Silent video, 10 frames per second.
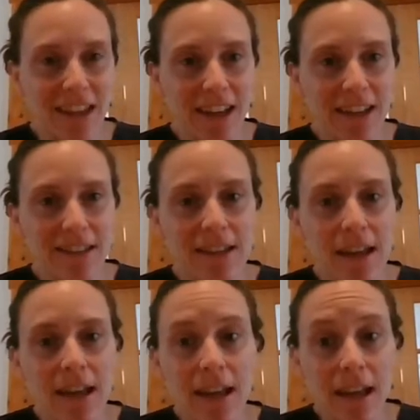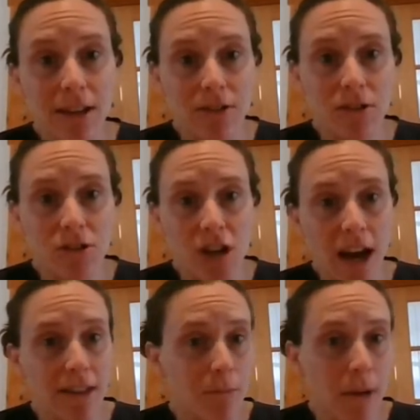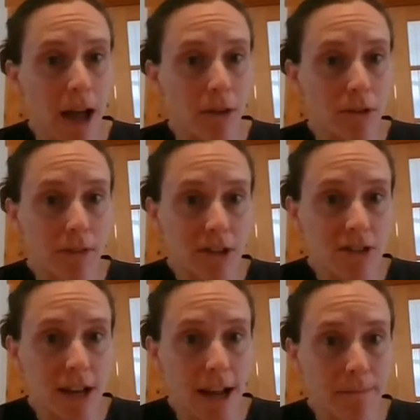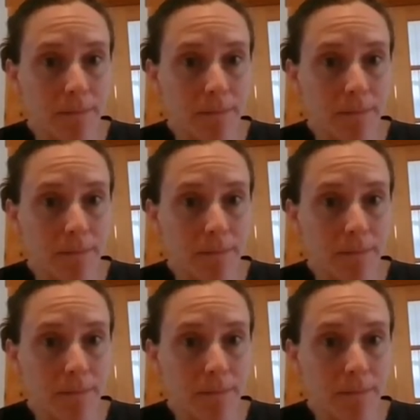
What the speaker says: is to check the biodiversity.